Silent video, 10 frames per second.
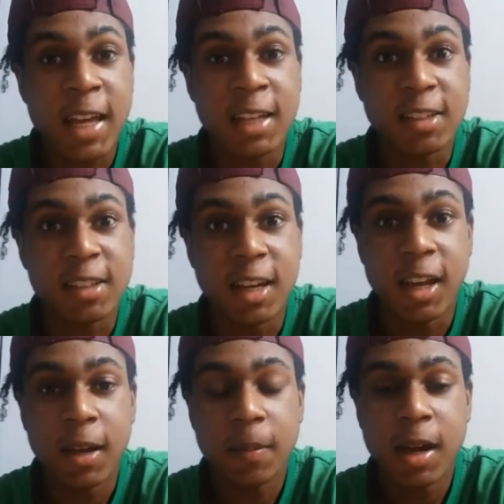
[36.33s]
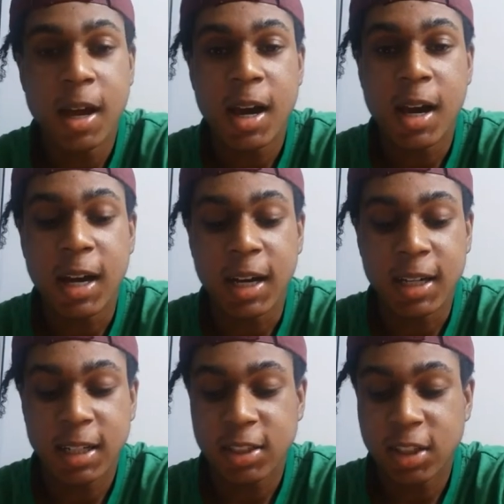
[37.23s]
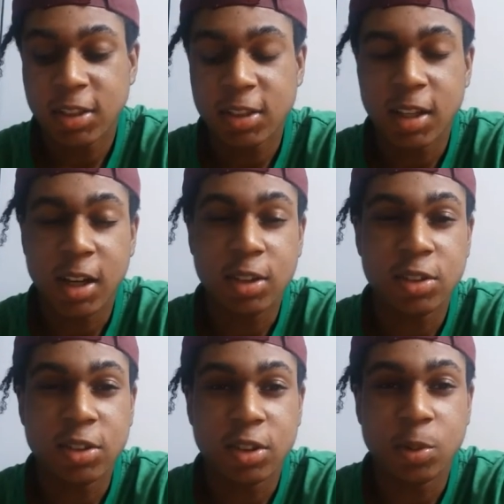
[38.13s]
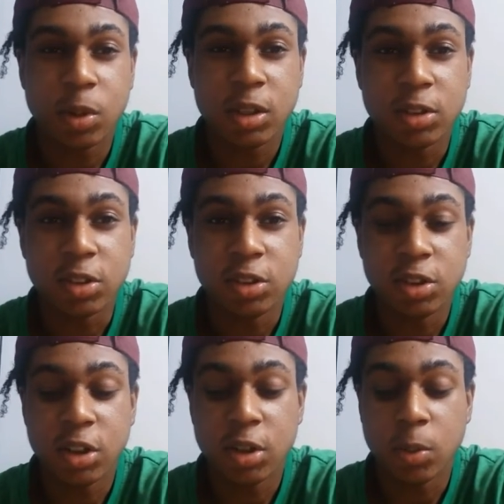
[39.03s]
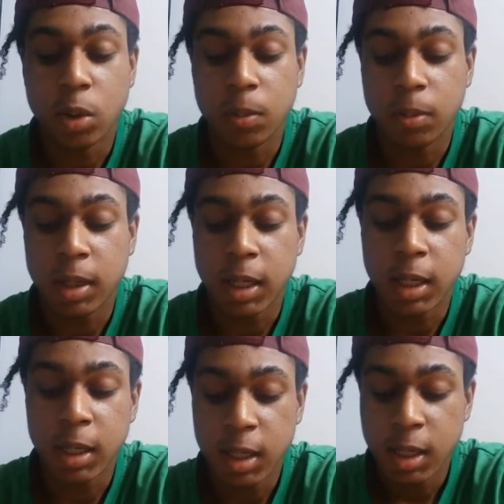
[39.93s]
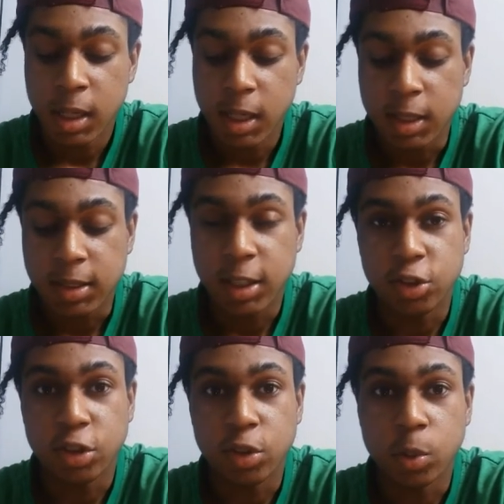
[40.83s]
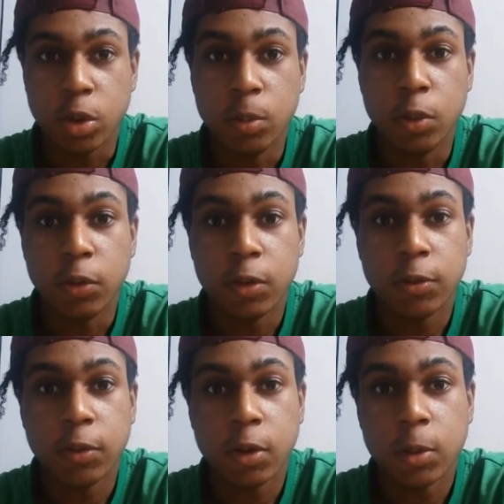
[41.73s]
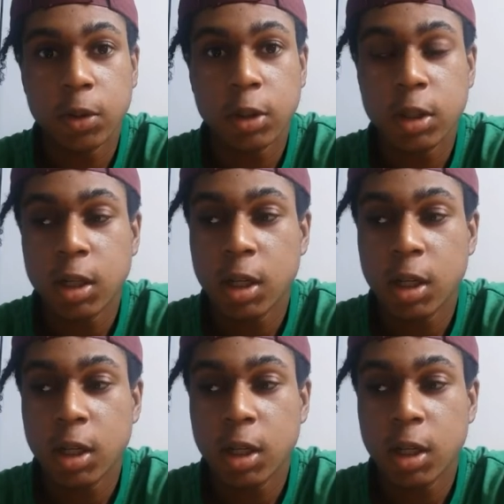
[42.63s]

hence the name. And I just wanted to share what my intentions were moving forward.